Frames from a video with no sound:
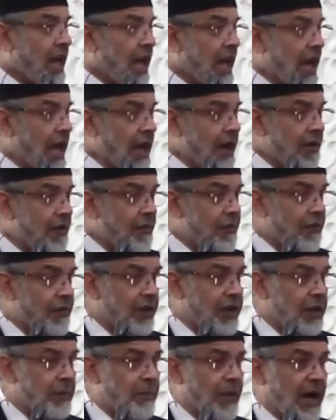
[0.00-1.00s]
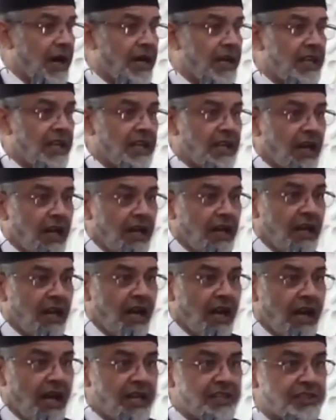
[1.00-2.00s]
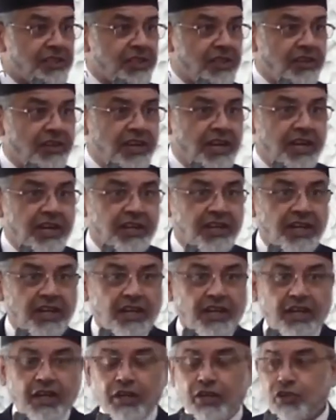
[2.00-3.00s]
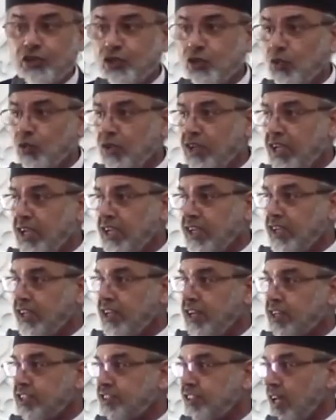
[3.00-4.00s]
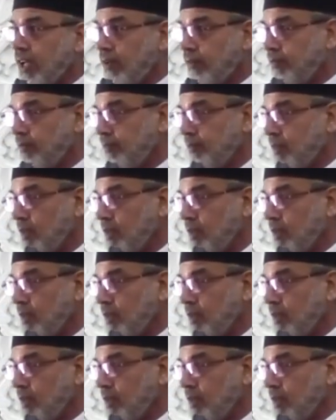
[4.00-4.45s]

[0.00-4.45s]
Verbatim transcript: Everybody Allah has created is unique in itself.